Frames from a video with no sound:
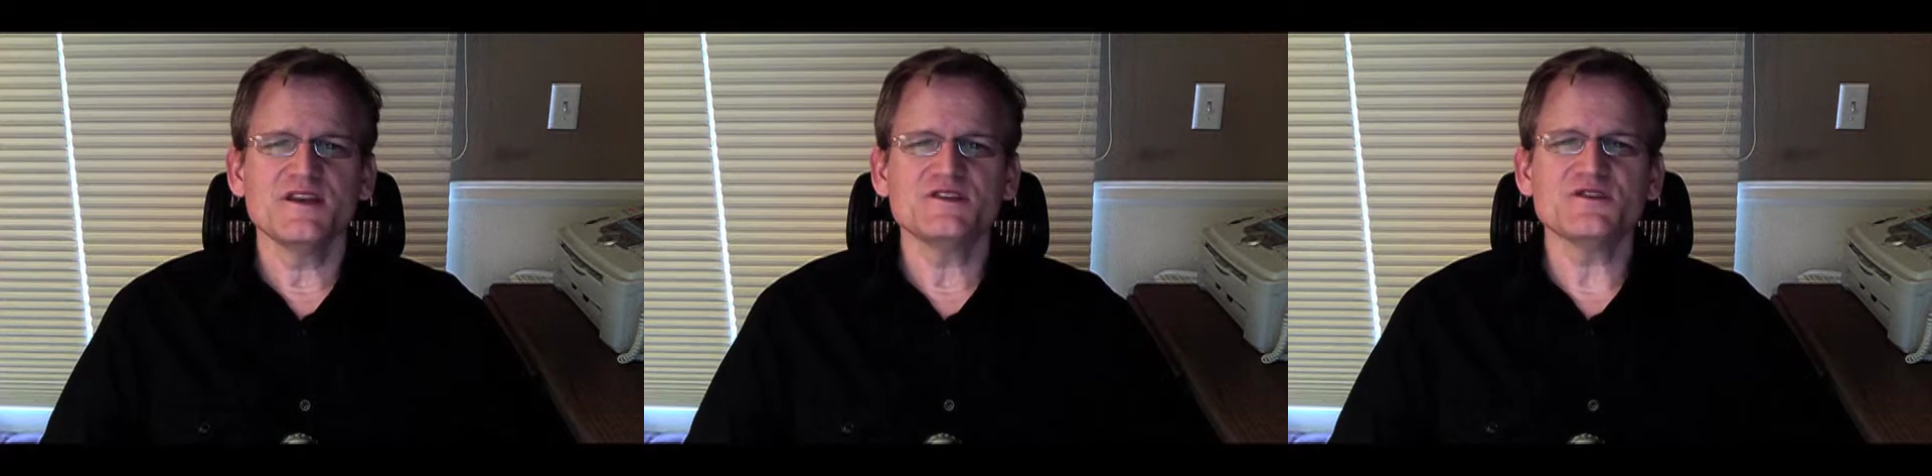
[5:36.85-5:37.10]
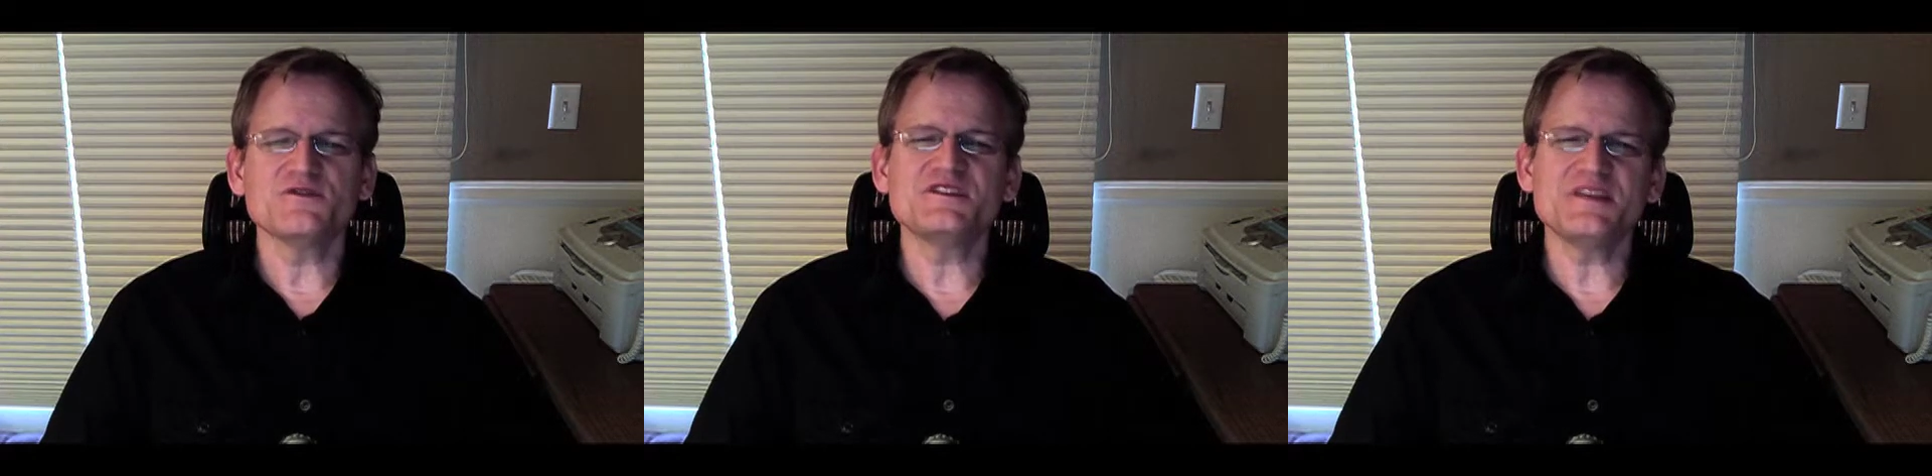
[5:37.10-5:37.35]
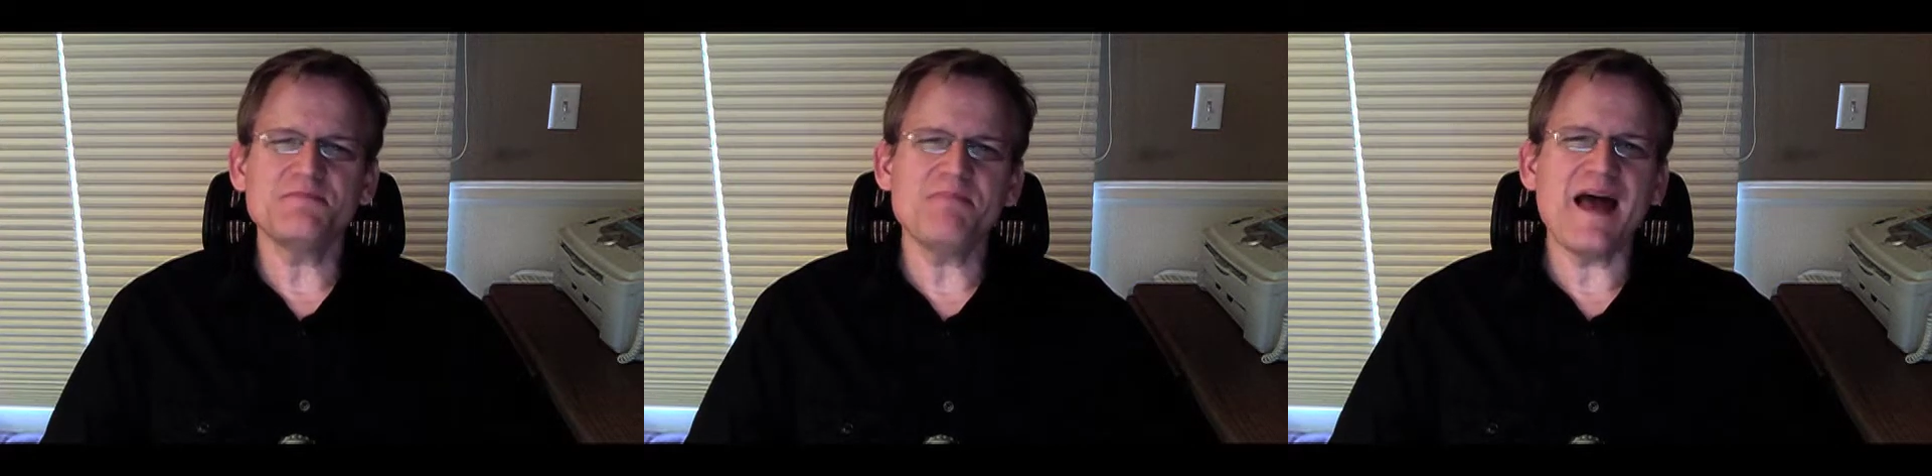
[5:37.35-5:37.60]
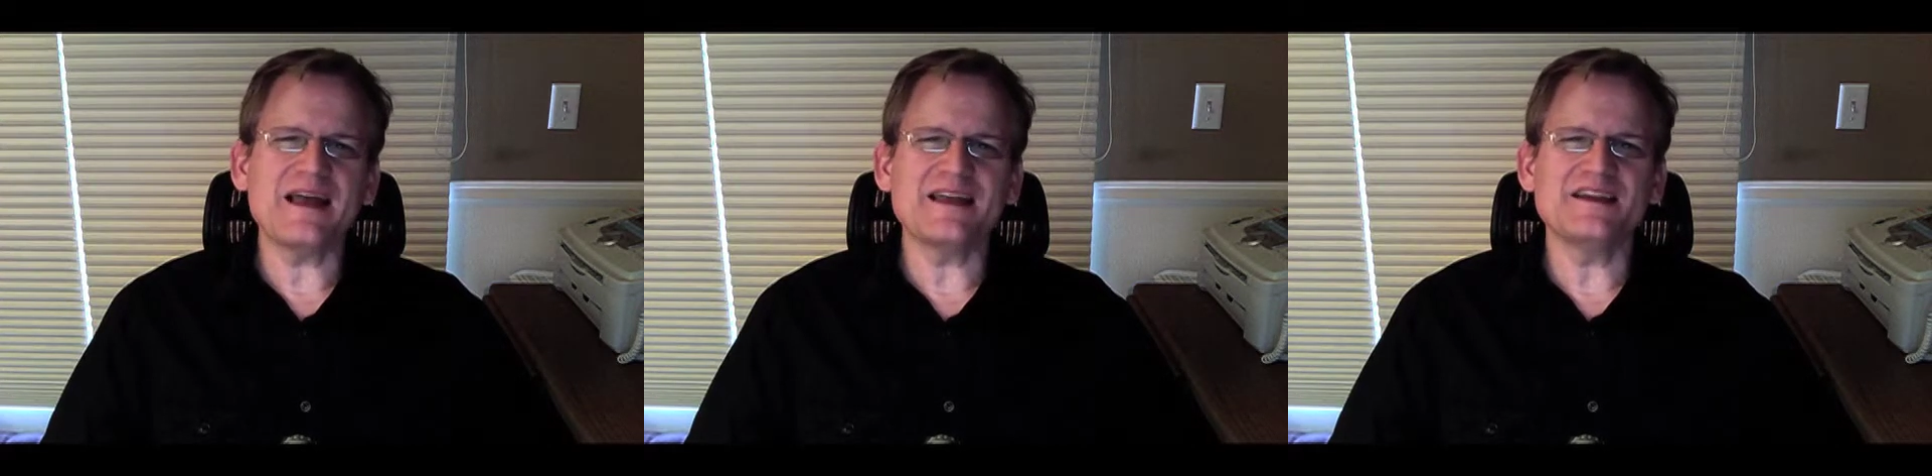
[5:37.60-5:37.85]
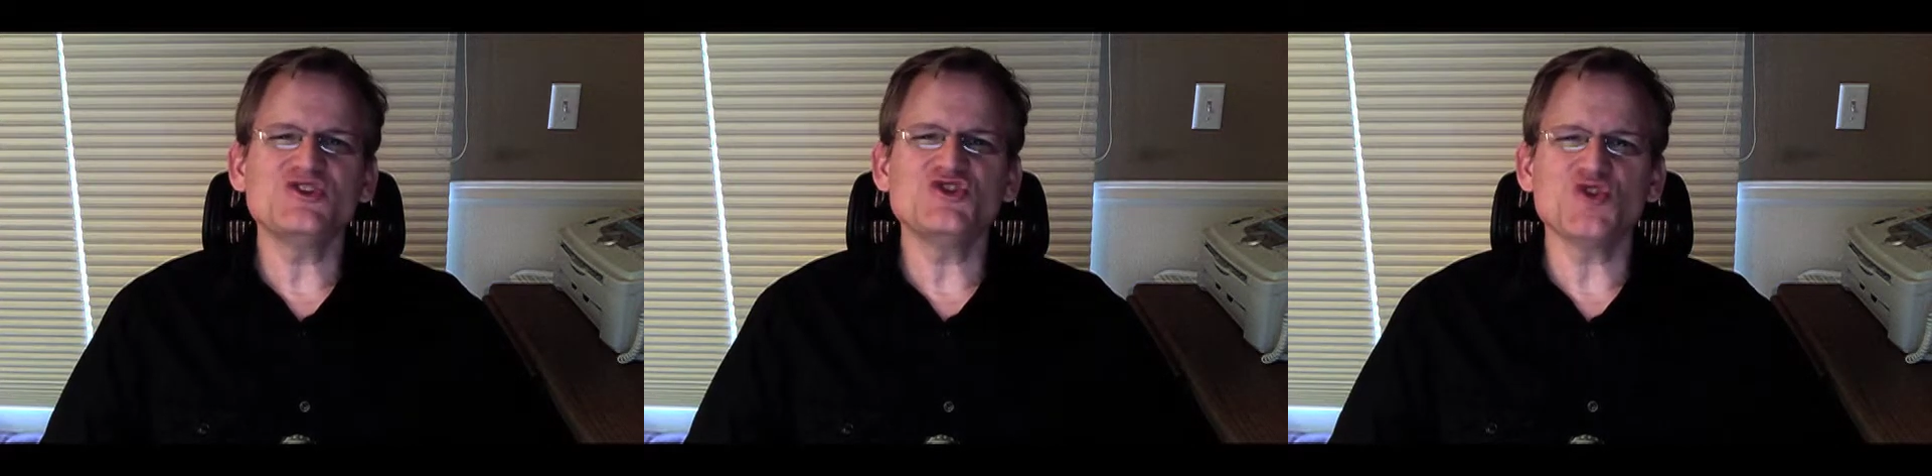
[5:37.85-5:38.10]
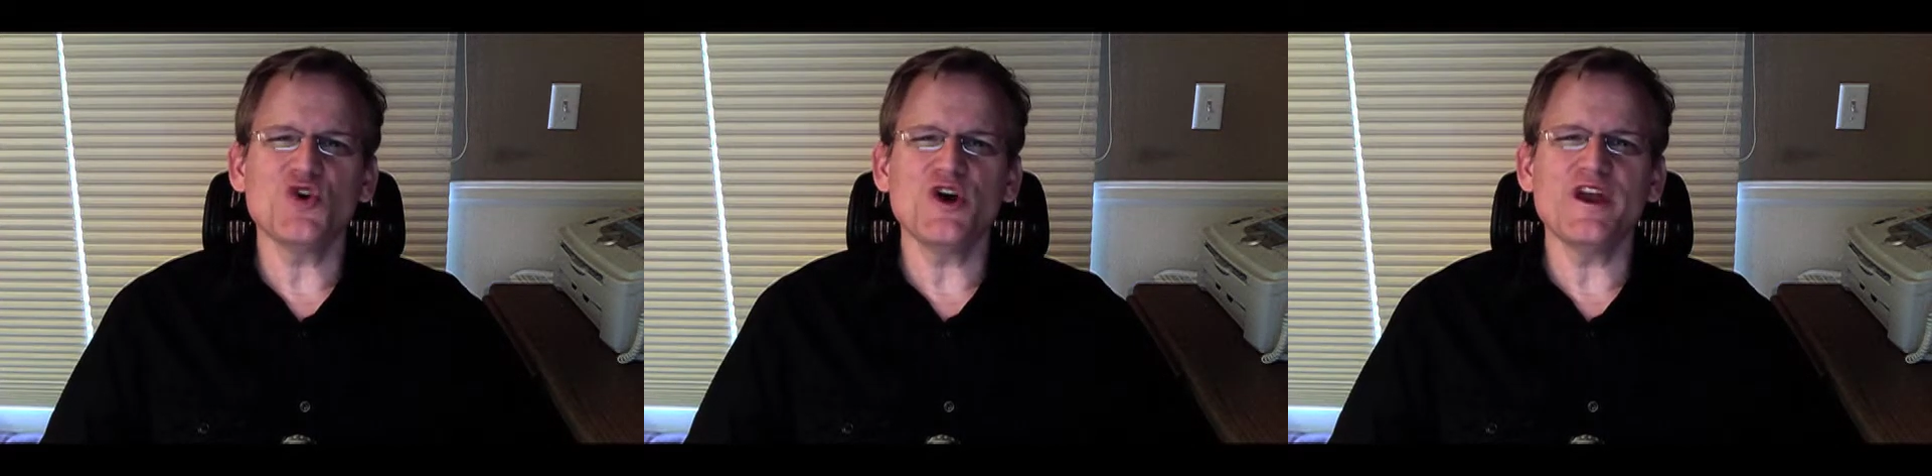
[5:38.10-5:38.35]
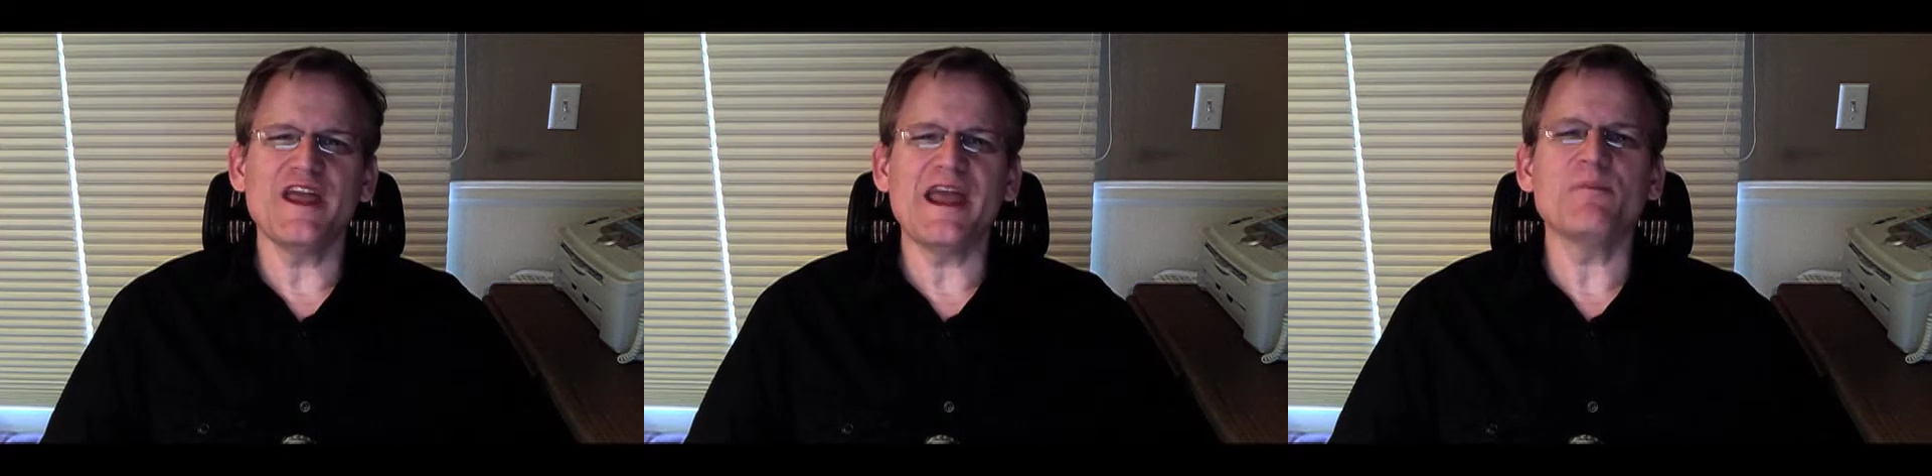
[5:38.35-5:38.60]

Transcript: So sit back and enjoy